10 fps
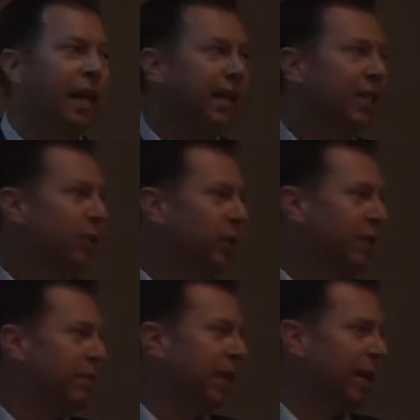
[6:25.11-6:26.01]
And I
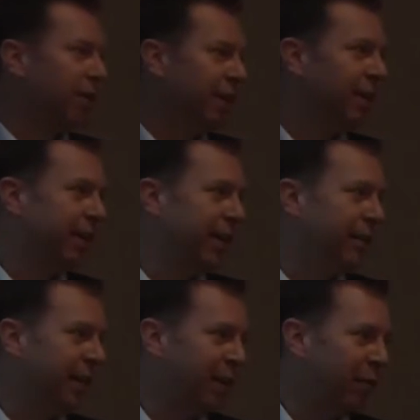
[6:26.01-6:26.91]
told him that I'd already gone
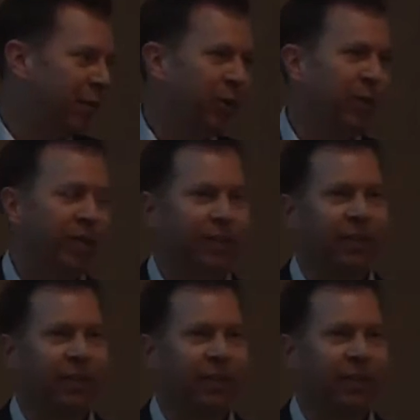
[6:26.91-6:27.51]
down that road